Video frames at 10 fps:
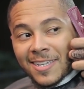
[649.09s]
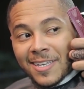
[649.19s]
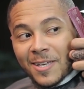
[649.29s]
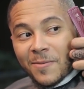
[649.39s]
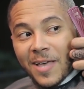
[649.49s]

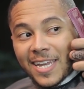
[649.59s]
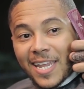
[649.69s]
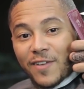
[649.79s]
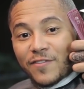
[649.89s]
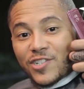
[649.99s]
Yeah, and
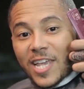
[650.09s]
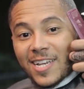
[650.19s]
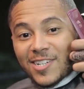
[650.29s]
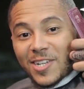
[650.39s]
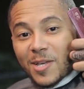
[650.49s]
they've
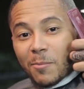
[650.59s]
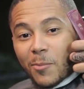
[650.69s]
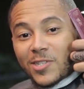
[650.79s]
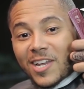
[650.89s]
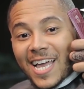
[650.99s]
changed it,
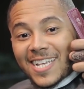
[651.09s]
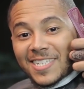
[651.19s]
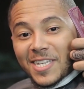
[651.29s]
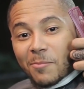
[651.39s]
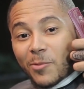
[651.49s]

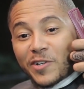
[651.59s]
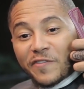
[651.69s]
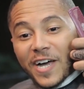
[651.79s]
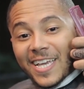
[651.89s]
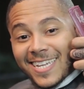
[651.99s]
modernized it,
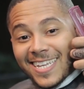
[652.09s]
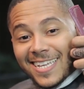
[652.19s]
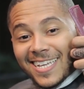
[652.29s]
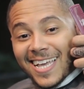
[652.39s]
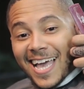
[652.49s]
modified it,